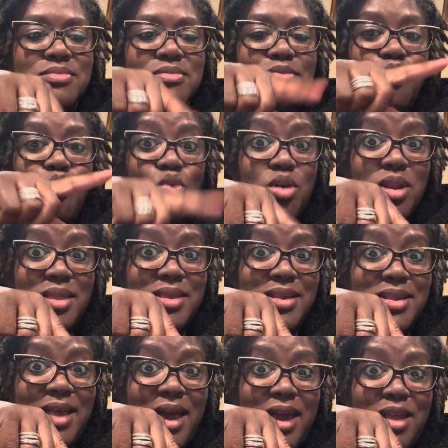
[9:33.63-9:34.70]
one of
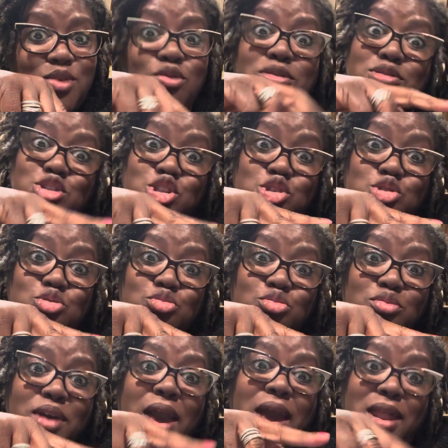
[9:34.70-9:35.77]
these items, well, two
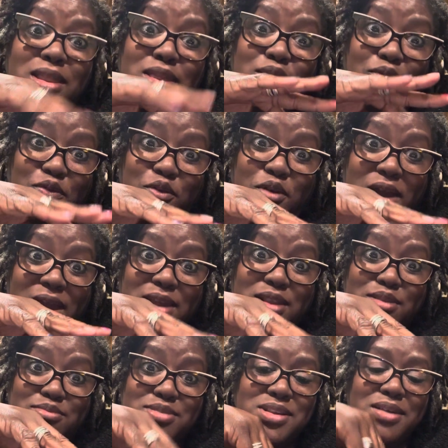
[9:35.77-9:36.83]
out of the four
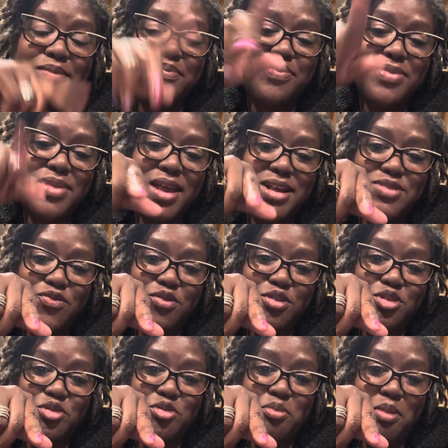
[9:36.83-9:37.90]
items. That's for
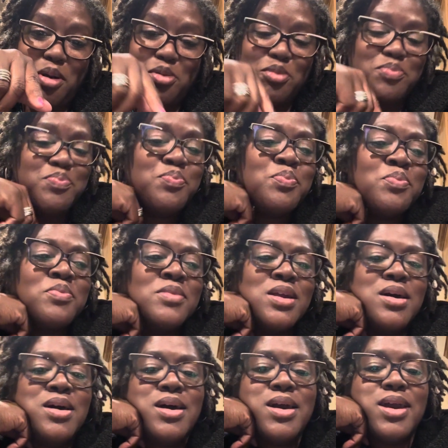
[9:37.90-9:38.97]
you, Mo.
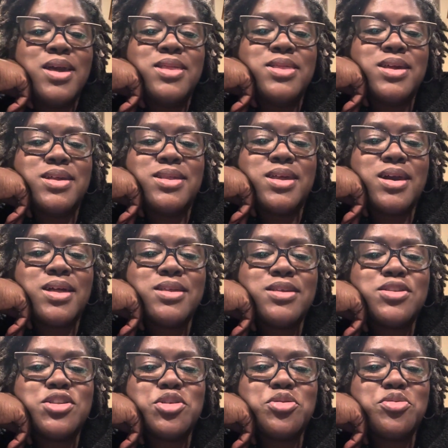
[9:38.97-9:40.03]
And then the other
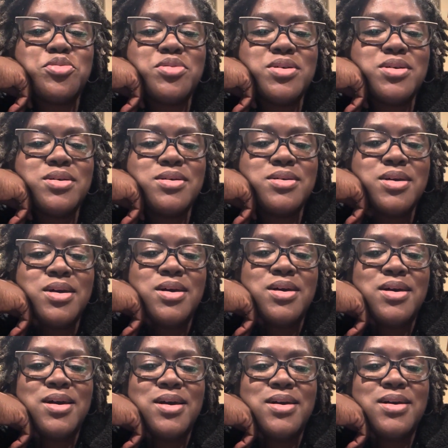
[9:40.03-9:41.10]
two,
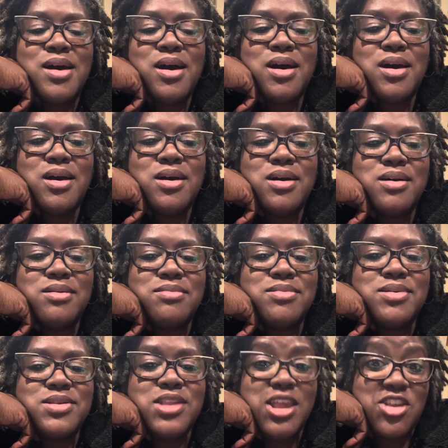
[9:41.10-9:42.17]

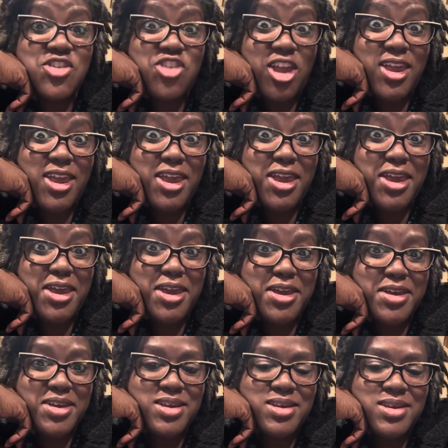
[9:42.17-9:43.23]
DJ
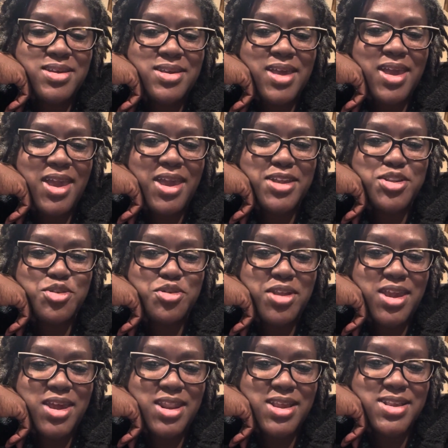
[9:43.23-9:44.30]
King and
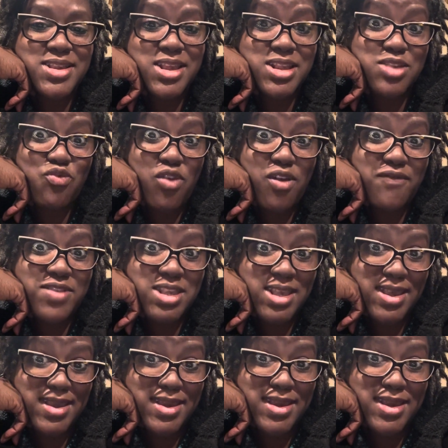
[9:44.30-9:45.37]
Dooneyatic
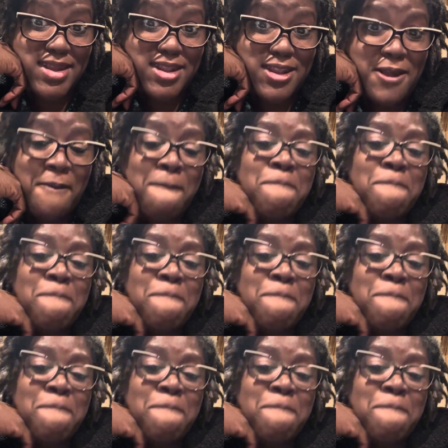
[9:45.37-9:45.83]
615.